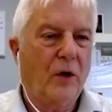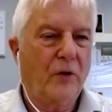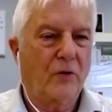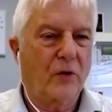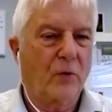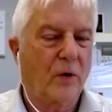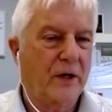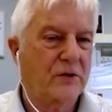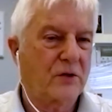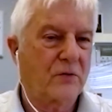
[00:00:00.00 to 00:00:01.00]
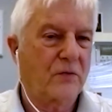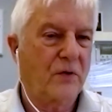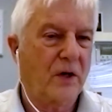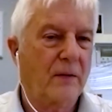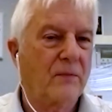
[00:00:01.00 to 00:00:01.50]
they're on the way to the
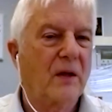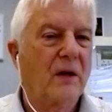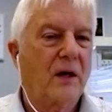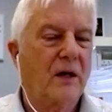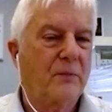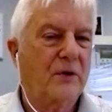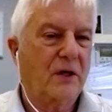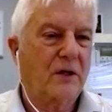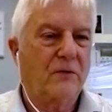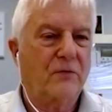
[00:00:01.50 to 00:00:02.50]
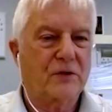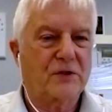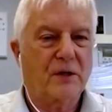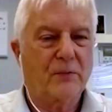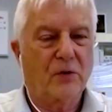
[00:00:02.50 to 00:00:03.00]
fire. And in particular, for
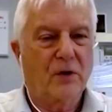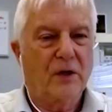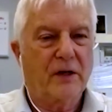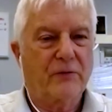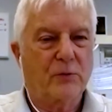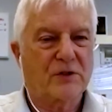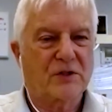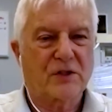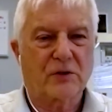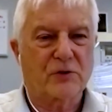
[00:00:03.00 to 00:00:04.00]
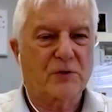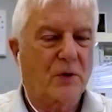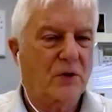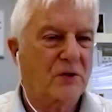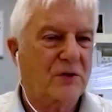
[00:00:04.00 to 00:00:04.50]
example, if it was a single
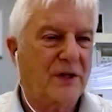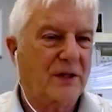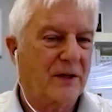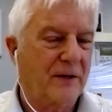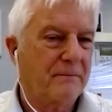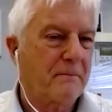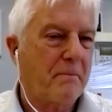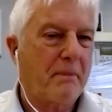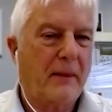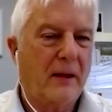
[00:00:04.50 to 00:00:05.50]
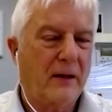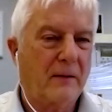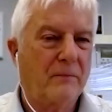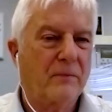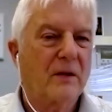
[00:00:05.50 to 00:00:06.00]
smoke detector,
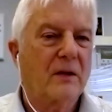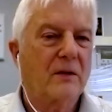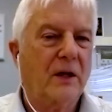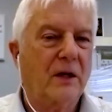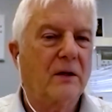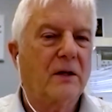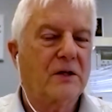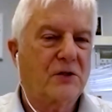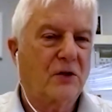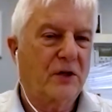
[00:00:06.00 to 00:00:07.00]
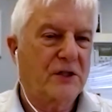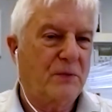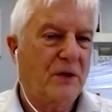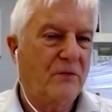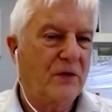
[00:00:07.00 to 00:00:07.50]
then it still has to
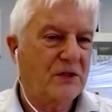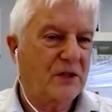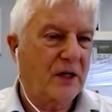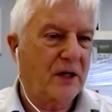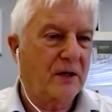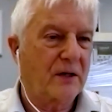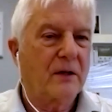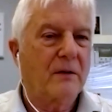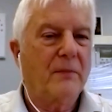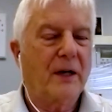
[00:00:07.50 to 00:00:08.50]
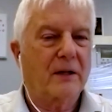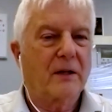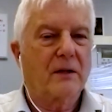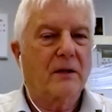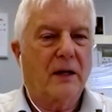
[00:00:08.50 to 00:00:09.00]
be investigated, but
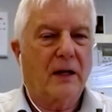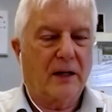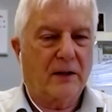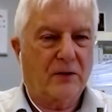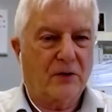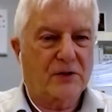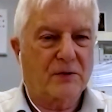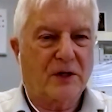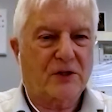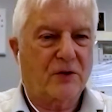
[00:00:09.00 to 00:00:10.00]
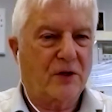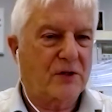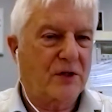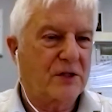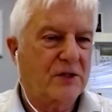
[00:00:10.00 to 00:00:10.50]
there is a much greater
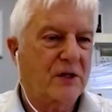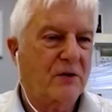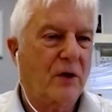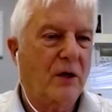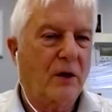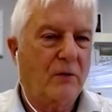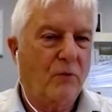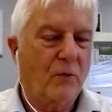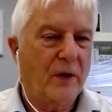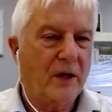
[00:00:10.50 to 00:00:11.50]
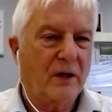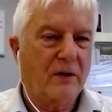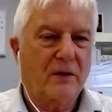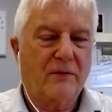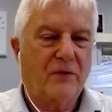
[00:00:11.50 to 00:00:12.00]
chance that it will be
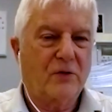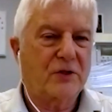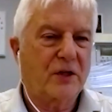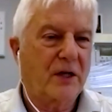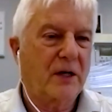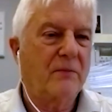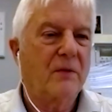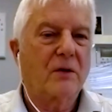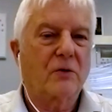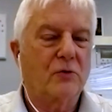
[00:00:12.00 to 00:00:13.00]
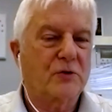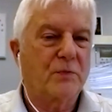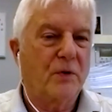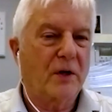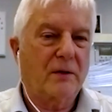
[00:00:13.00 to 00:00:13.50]
a false alarm caused
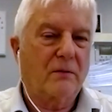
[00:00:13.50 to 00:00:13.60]
by